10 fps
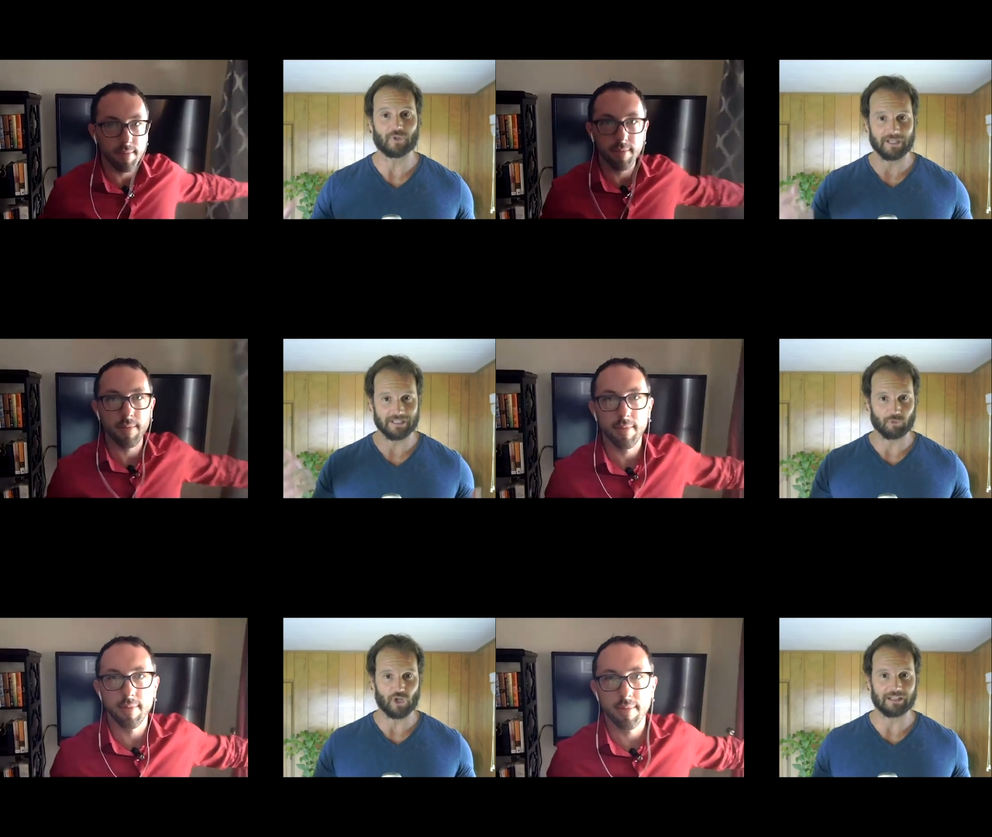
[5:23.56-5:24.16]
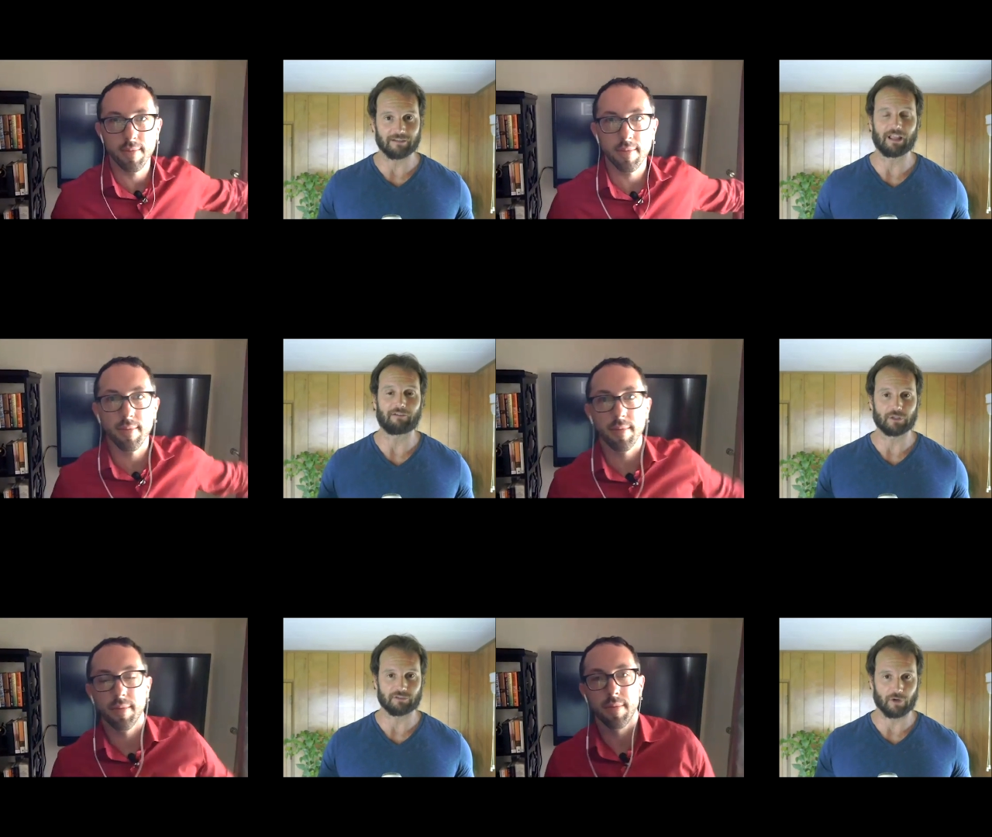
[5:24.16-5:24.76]
Speaker 1: on a subjective
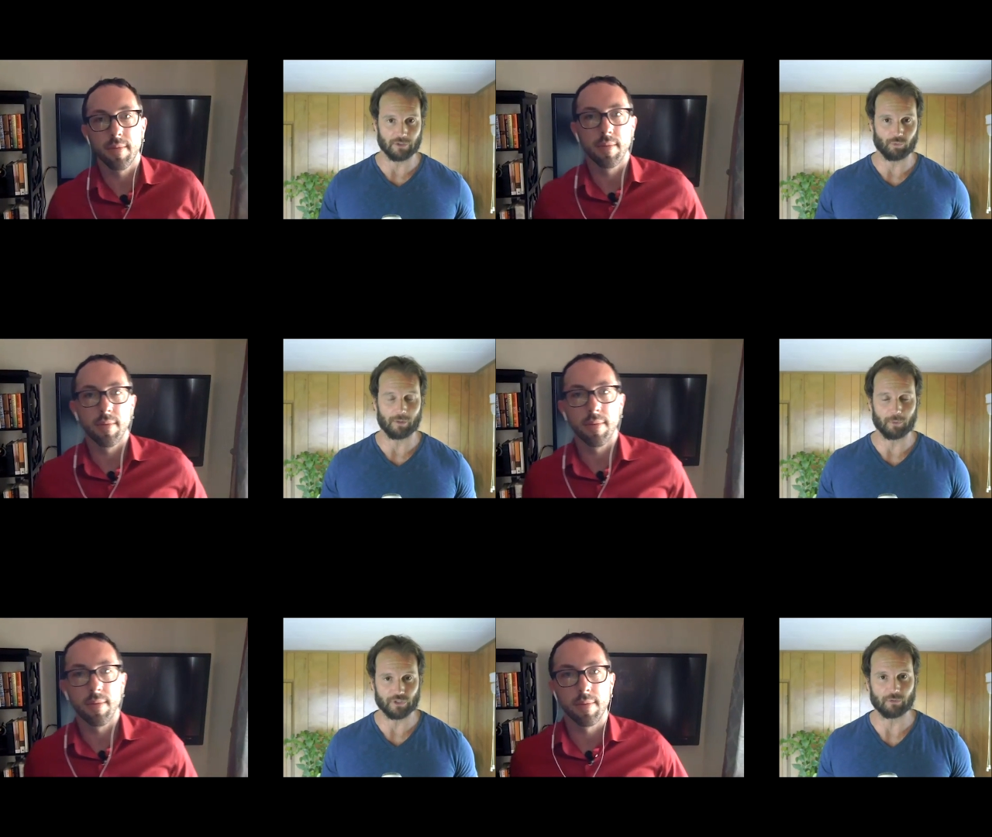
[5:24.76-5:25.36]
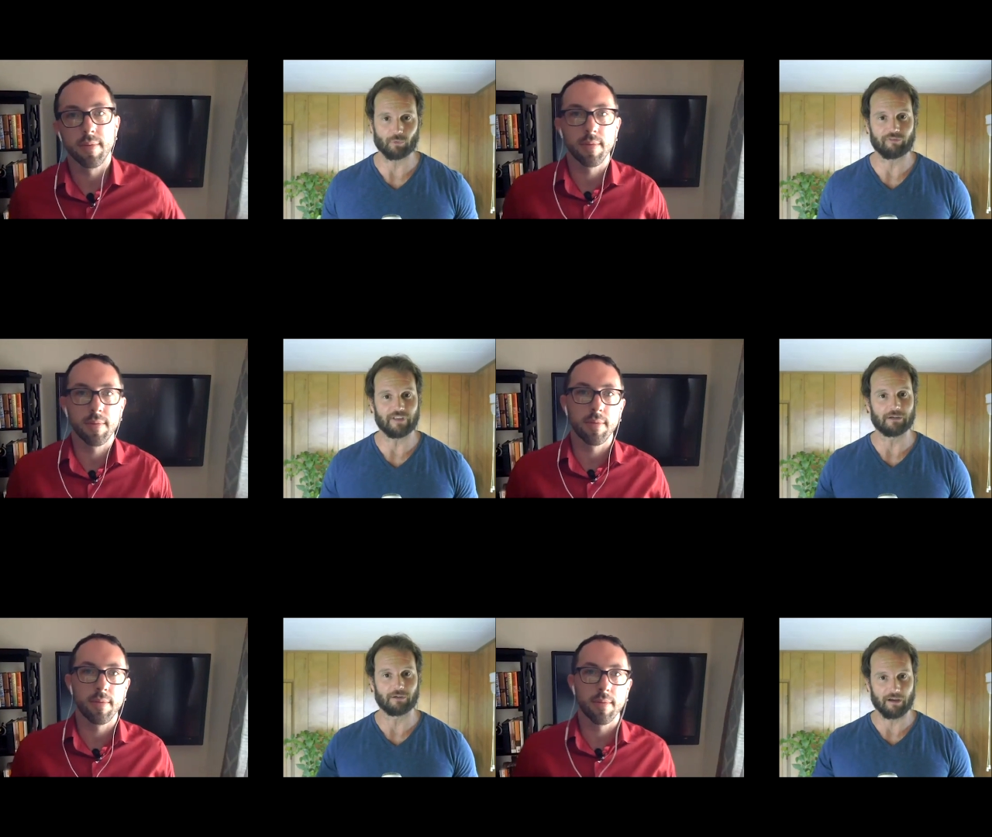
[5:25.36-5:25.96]
level as far as what a person would
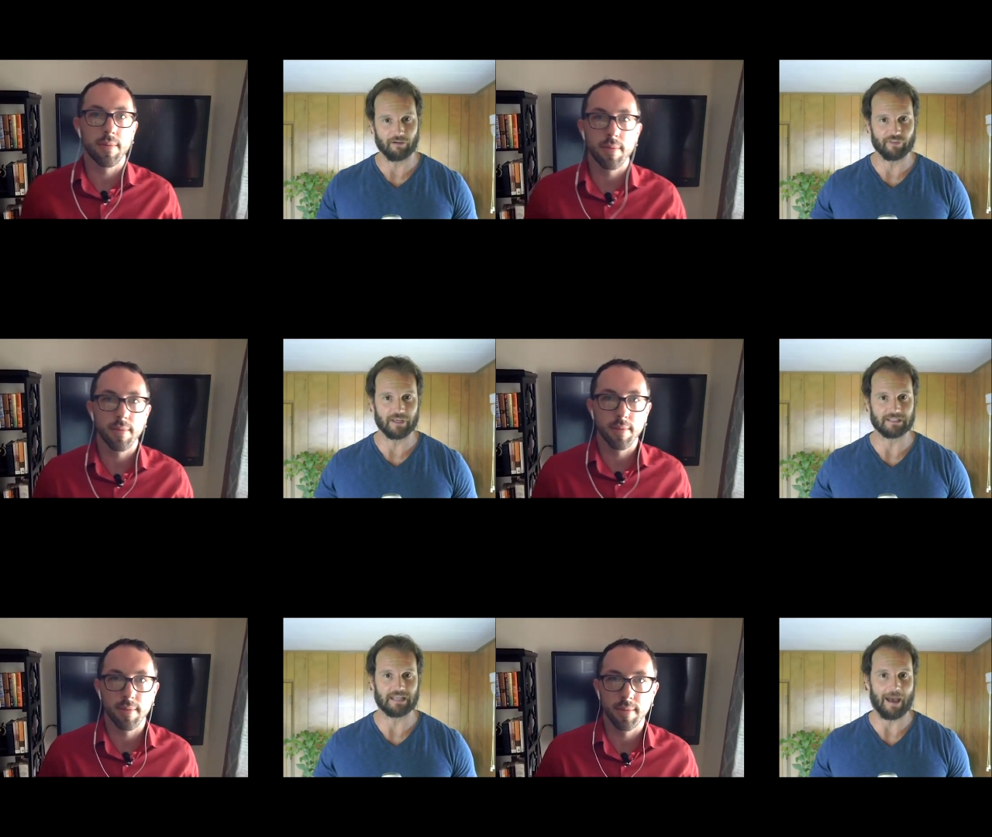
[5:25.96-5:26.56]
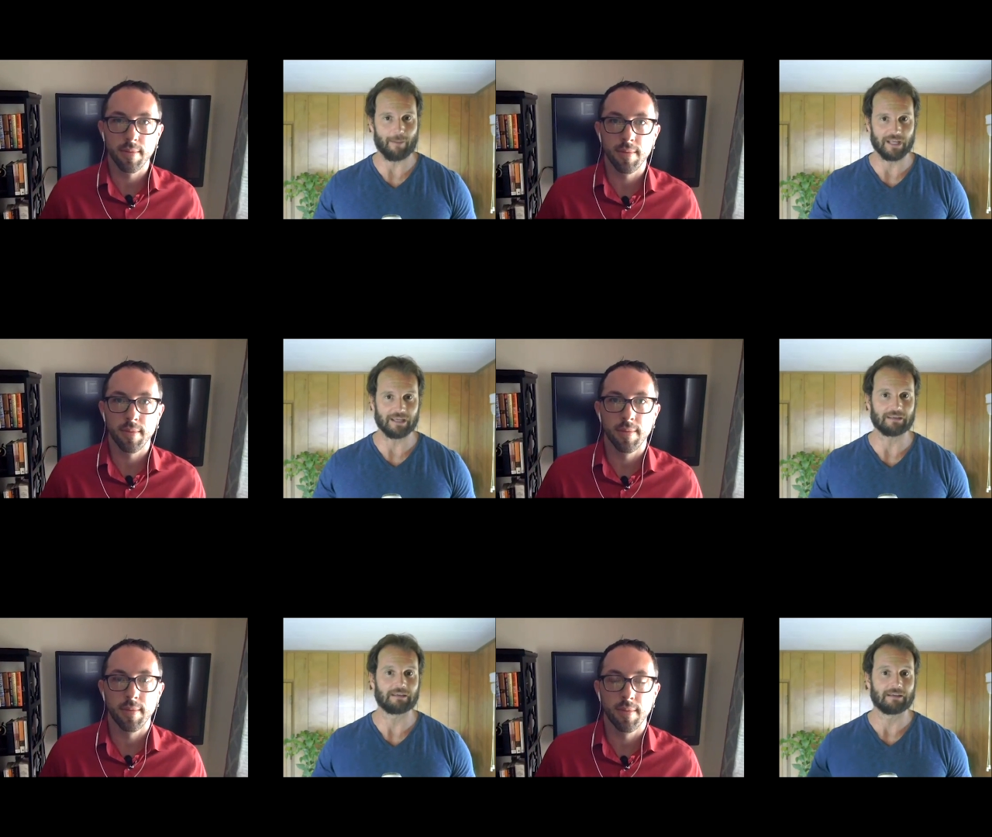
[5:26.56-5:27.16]
feel of this
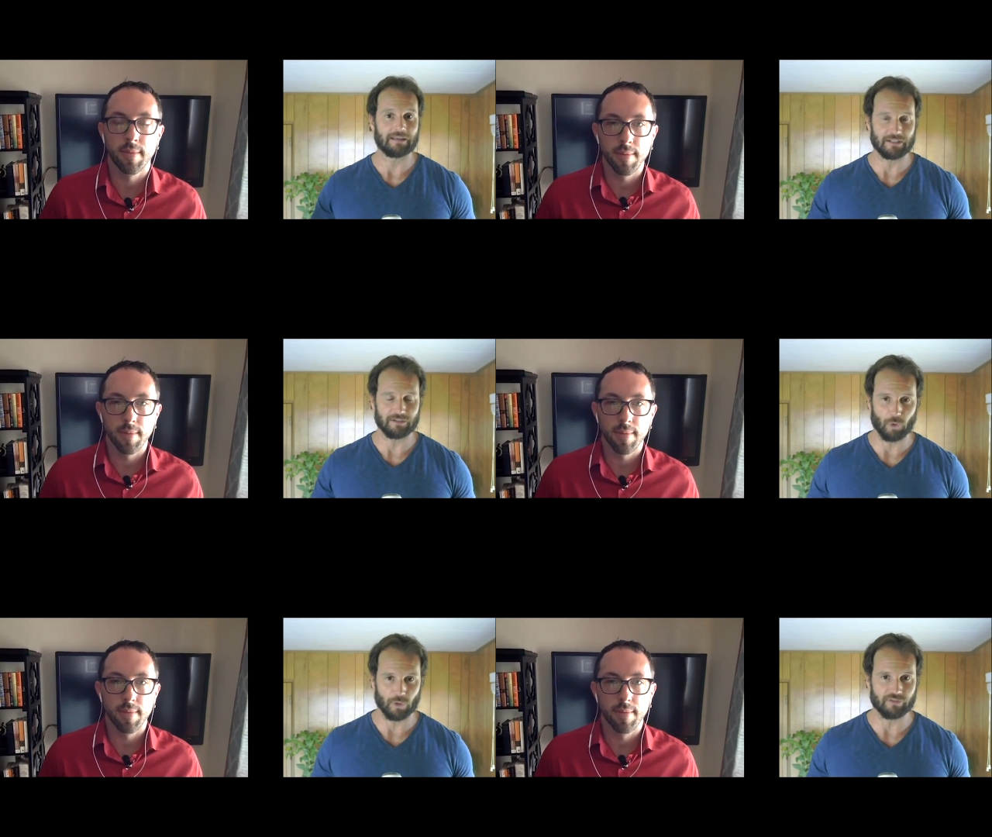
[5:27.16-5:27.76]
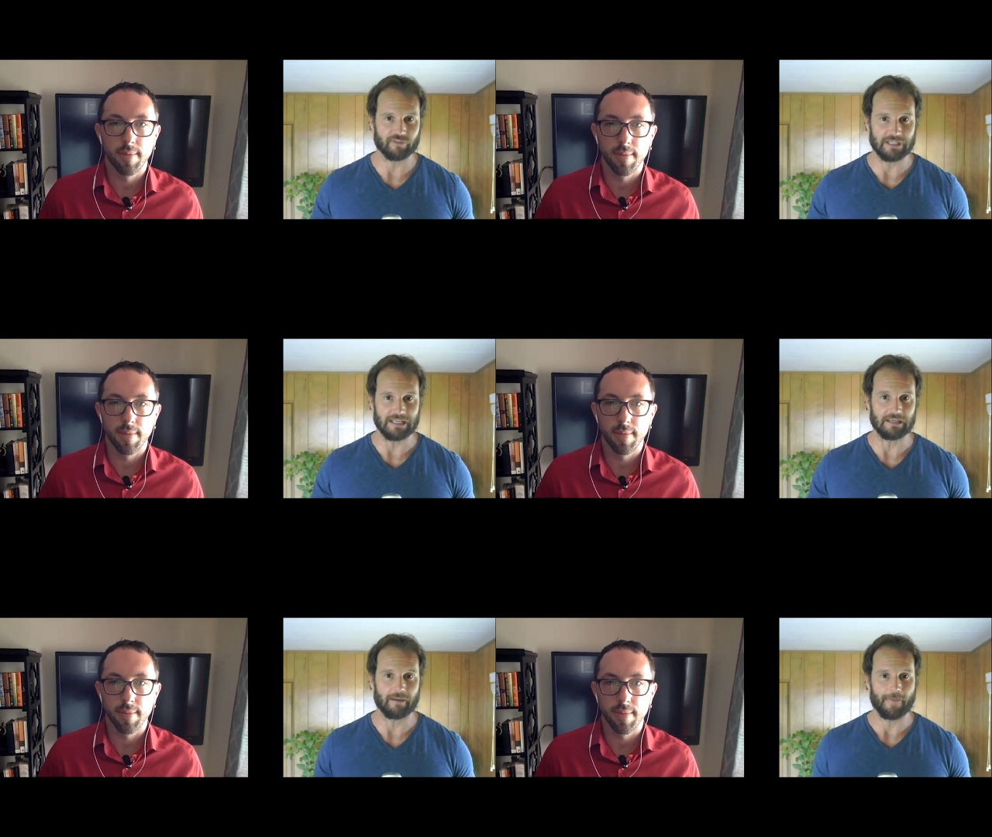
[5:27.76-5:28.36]
happening is of course
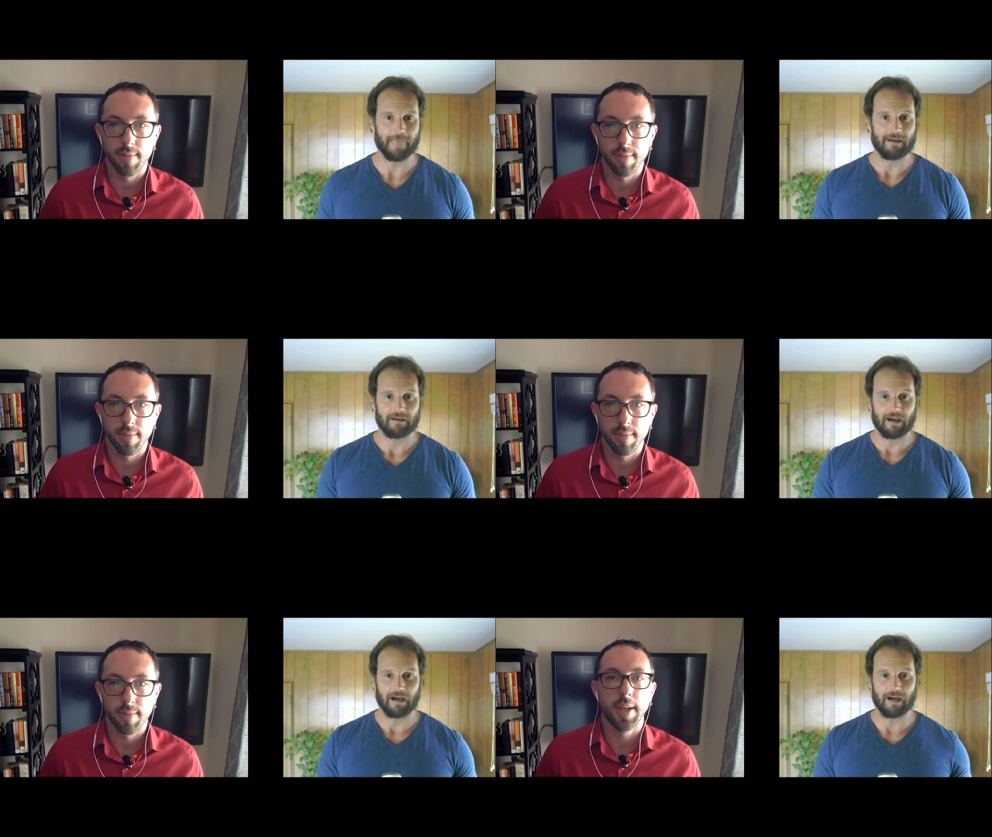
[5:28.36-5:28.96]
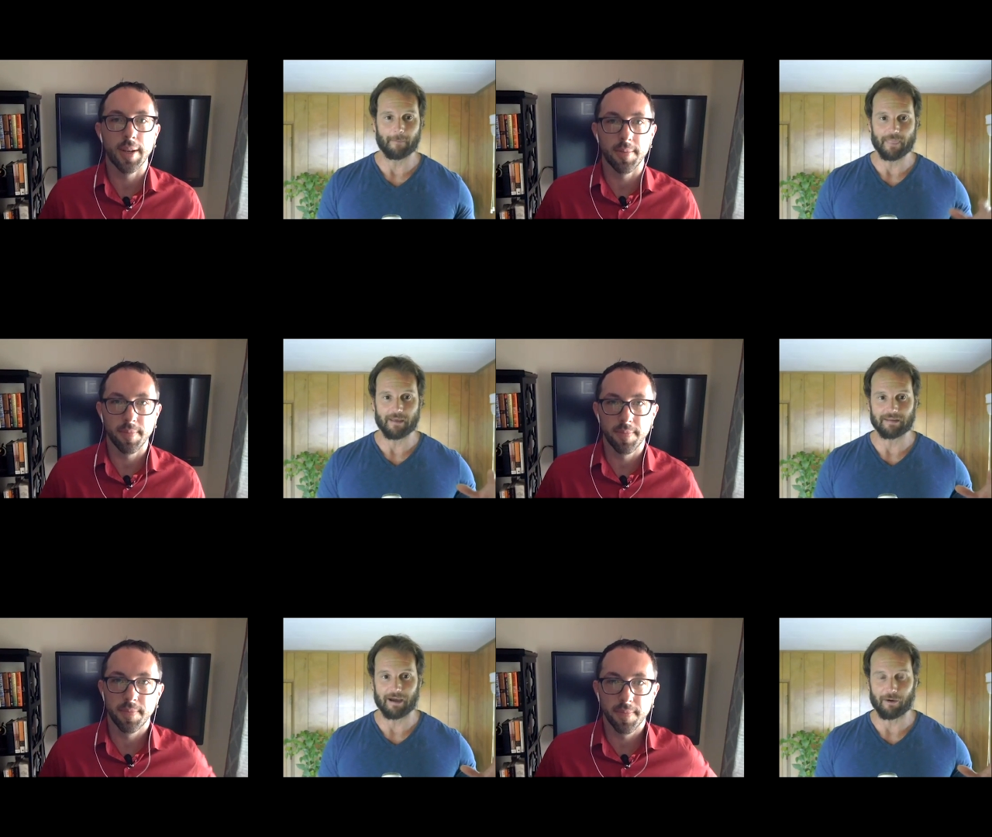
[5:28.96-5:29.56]
fatigue um,
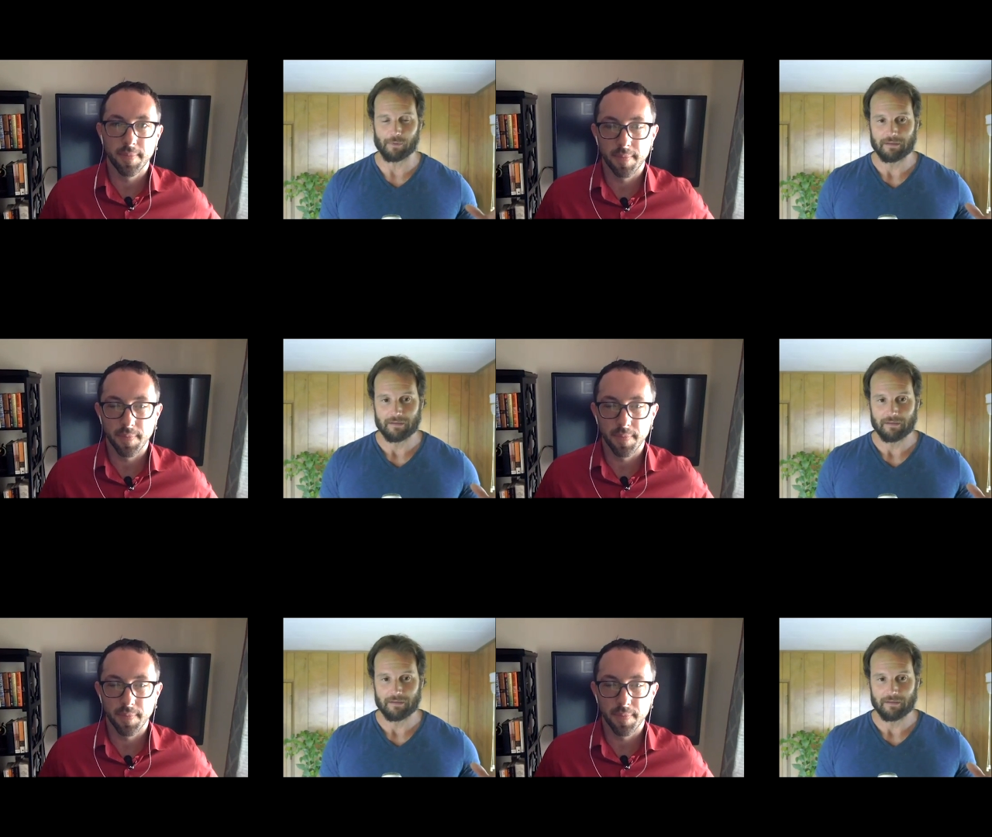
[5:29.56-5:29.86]
now